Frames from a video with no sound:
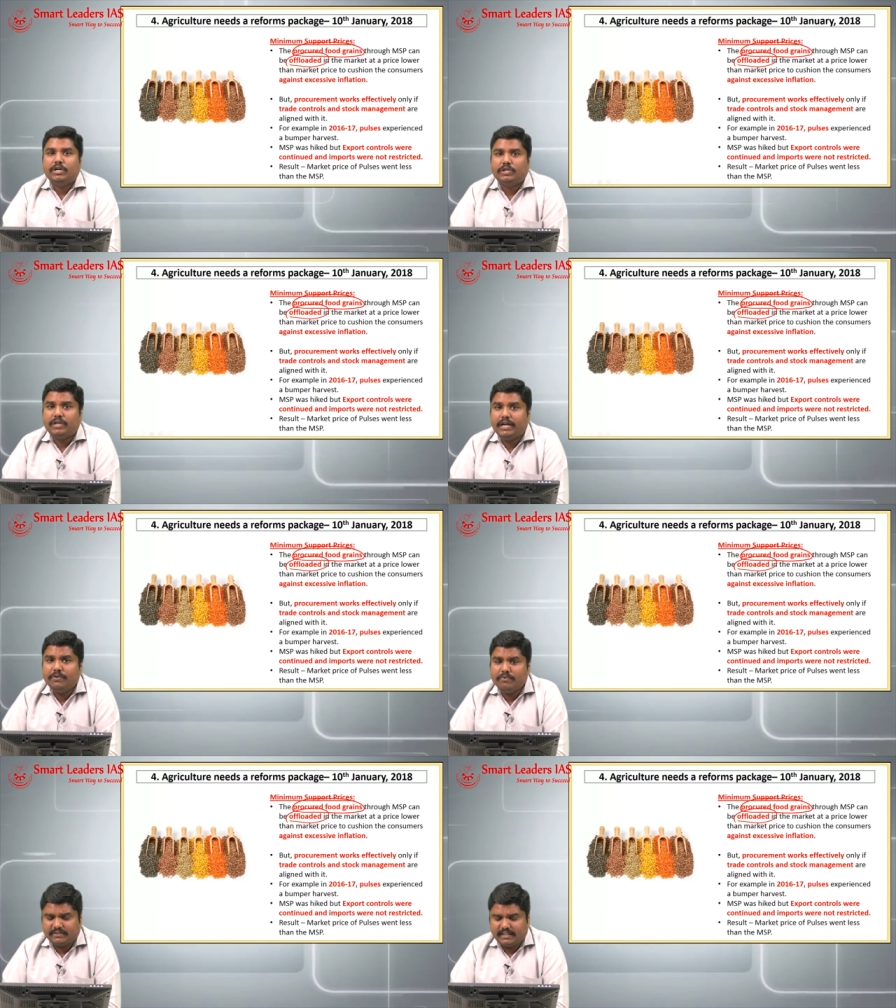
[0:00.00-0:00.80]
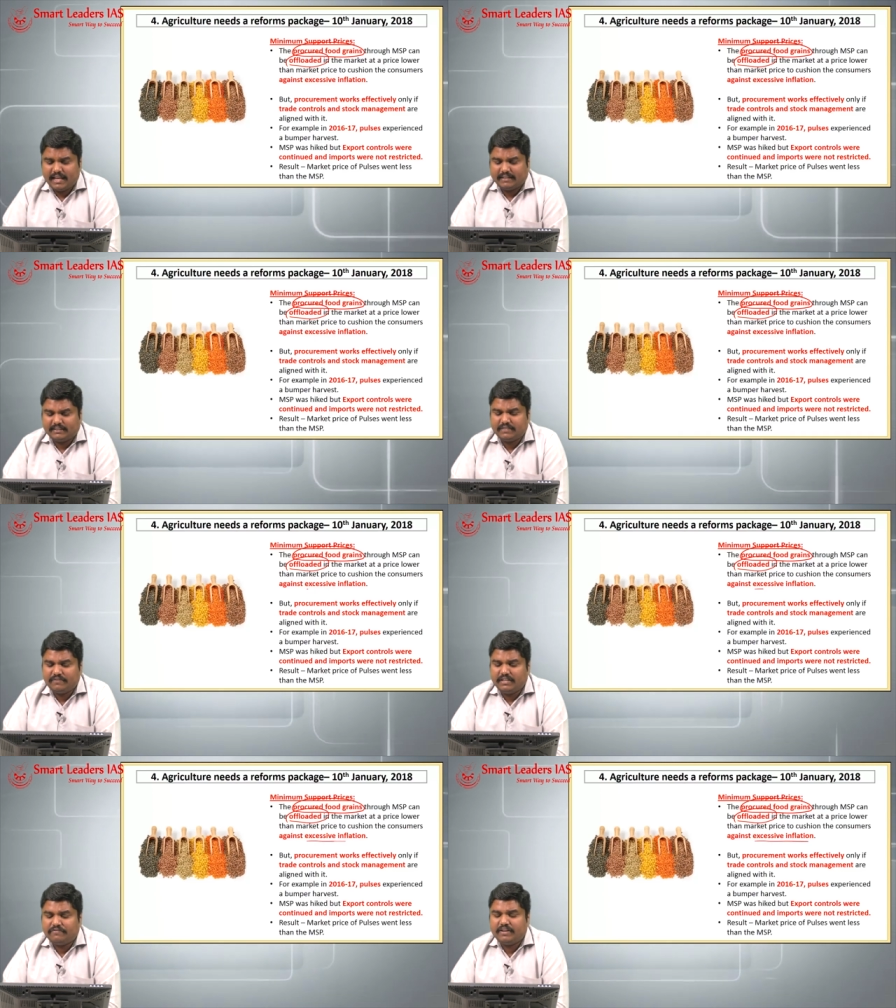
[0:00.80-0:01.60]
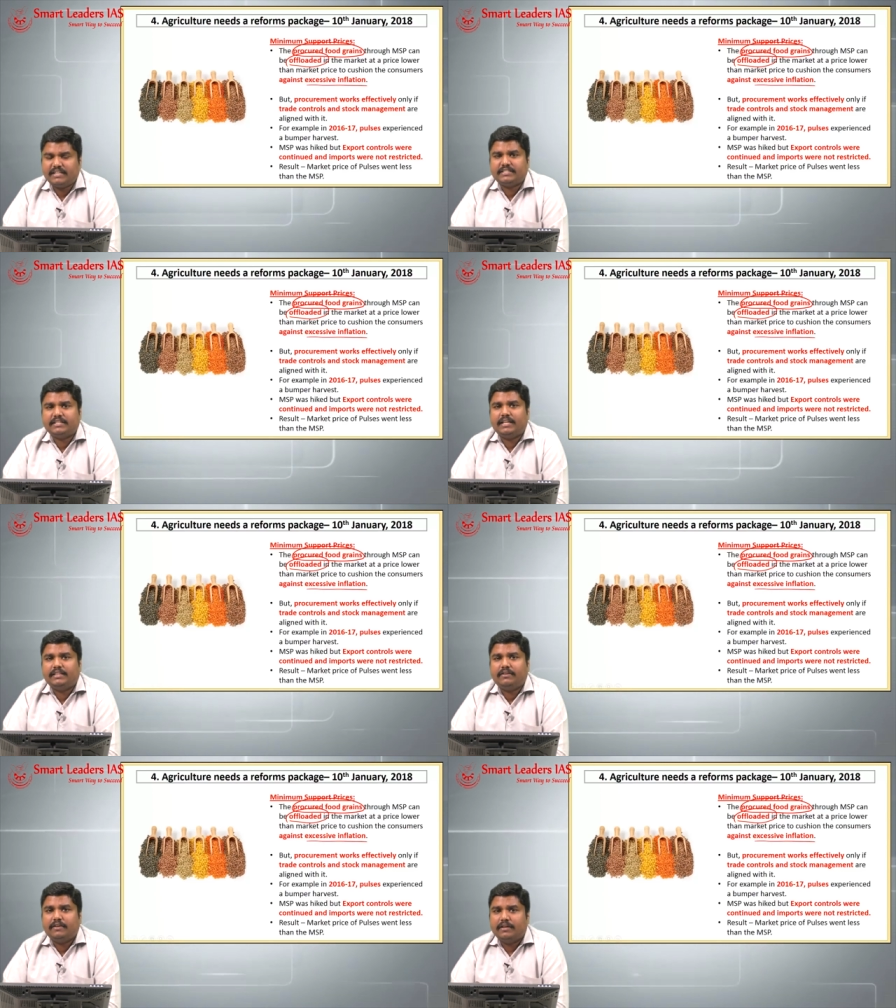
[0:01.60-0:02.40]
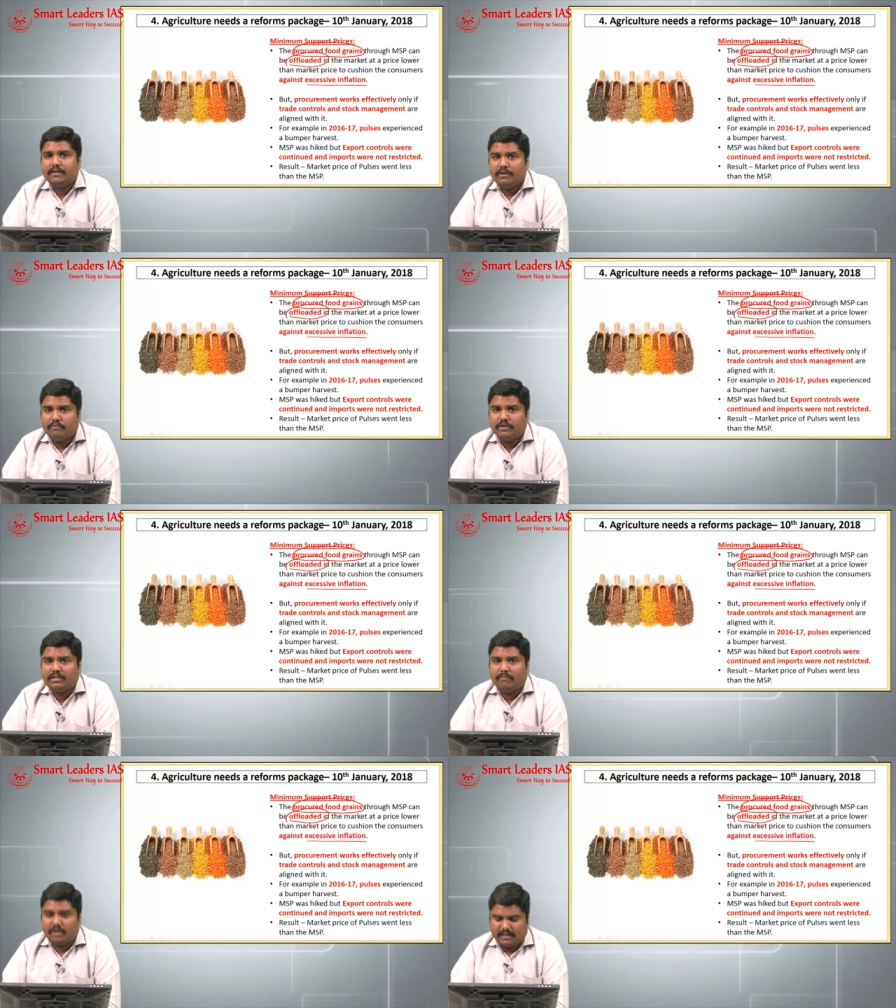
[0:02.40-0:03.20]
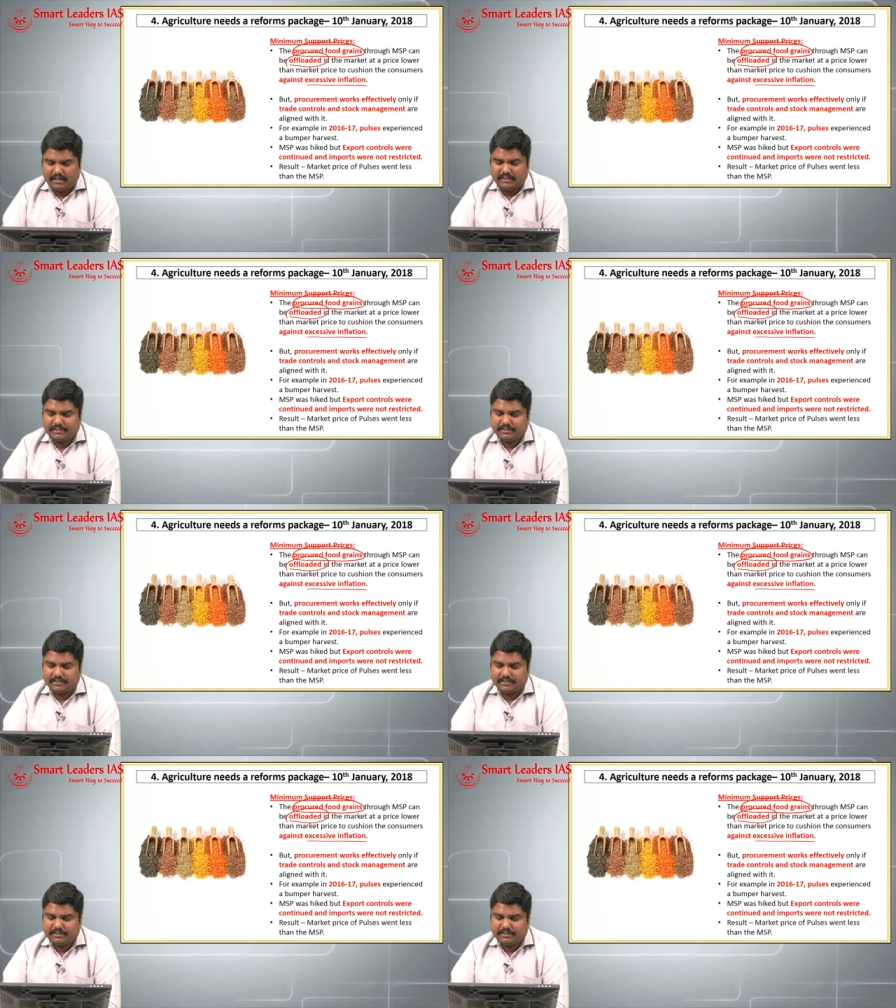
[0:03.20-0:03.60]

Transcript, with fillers: to reduce the excessive inflation in the food commodities.